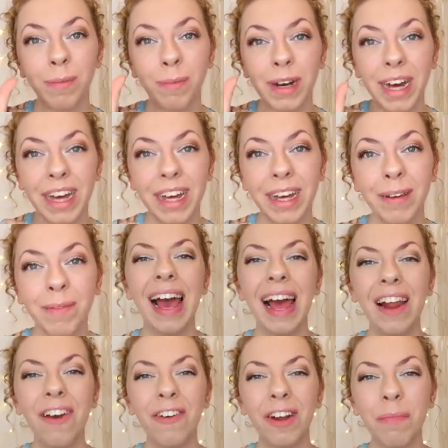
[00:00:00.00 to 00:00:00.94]
Bye.
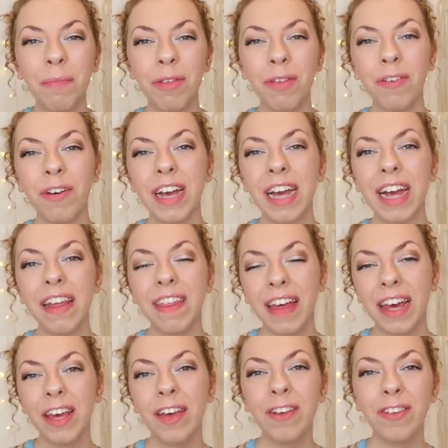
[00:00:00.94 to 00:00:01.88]
Hello, group number three.
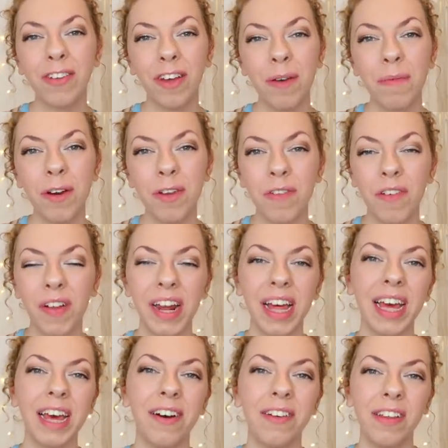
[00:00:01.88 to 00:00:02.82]
Thank you so much for
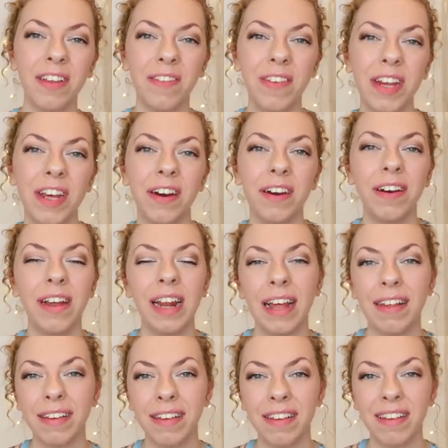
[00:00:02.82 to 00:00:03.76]
clicking on this video.
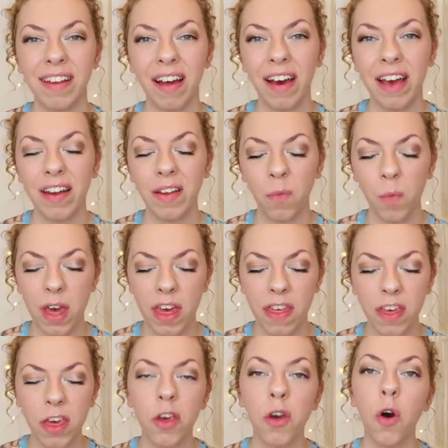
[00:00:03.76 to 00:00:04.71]
Let's get started
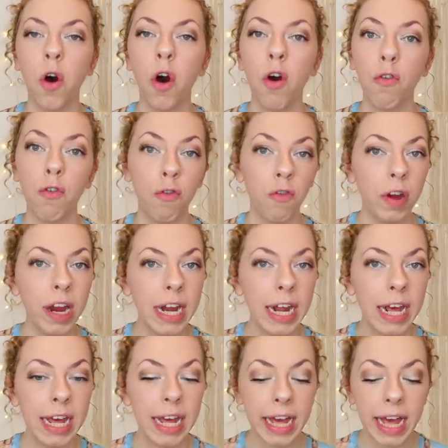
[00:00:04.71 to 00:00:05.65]
with your
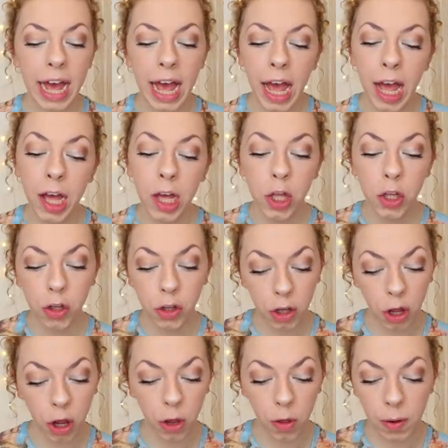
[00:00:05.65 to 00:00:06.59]
reading.
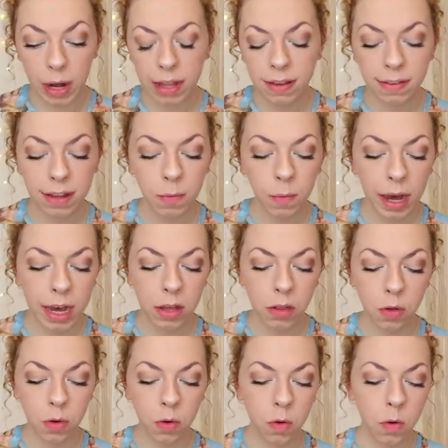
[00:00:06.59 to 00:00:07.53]
So let's see what
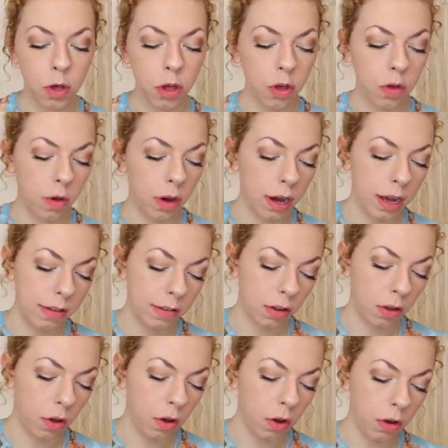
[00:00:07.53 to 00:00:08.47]
angel you guys
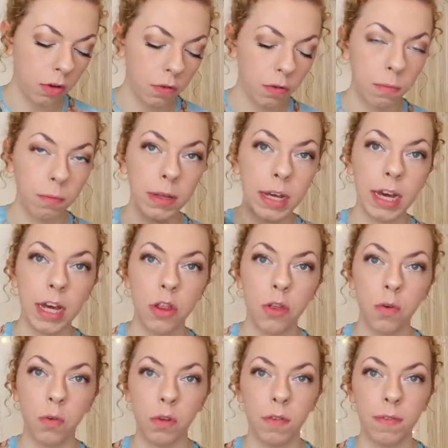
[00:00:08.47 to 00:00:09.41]
got from the
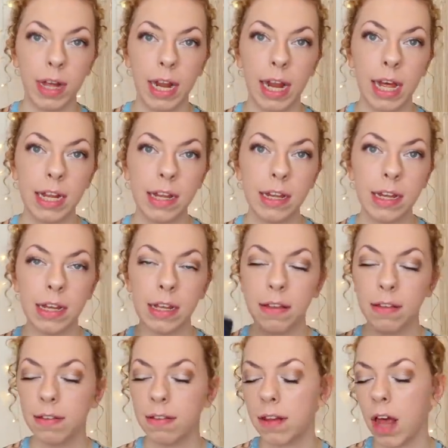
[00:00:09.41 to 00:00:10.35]
Angels of
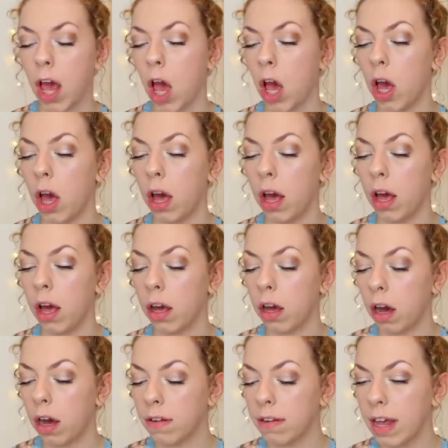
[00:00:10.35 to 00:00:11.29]
Atlantis. Uh,
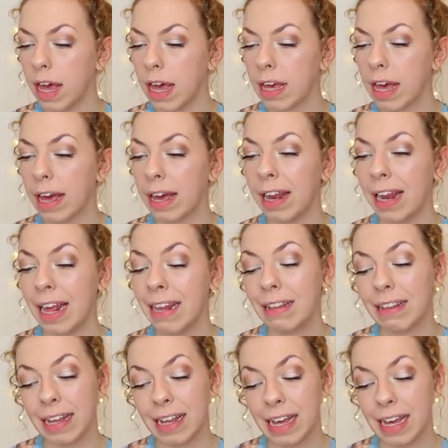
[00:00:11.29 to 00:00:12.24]
card deck
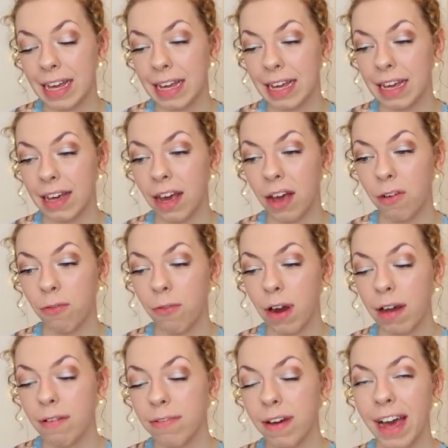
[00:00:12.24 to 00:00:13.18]
cleansing,
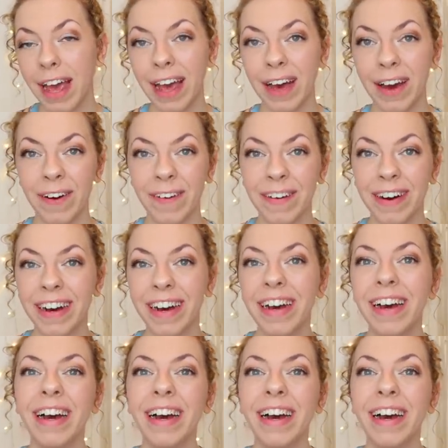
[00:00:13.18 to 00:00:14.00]
Raphael.